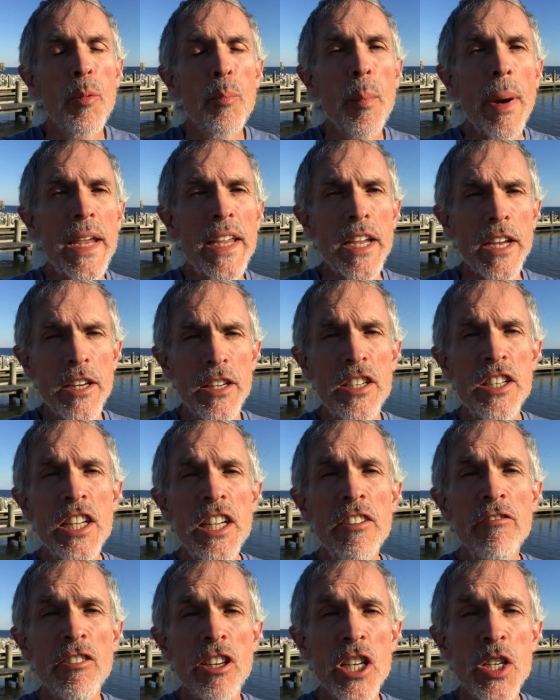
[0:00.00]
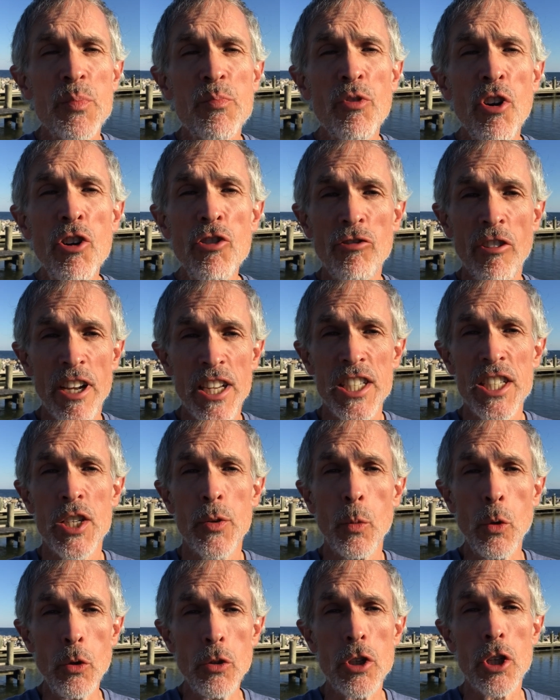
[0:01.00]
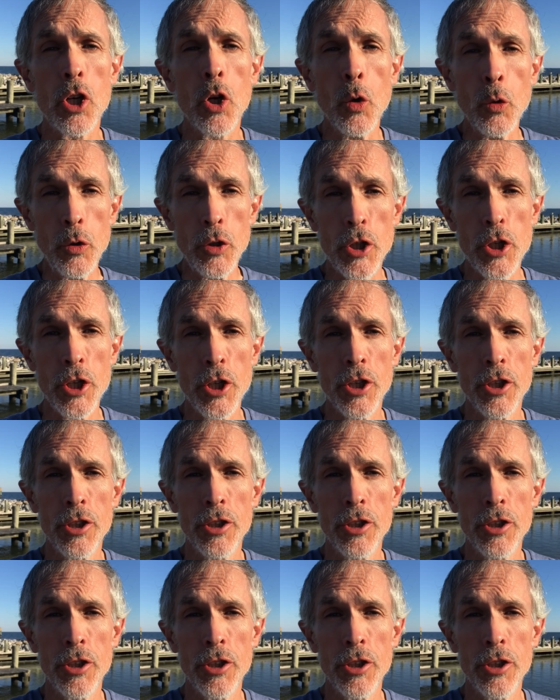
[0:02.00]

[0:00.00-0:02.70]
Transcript: making serious progress towards launch.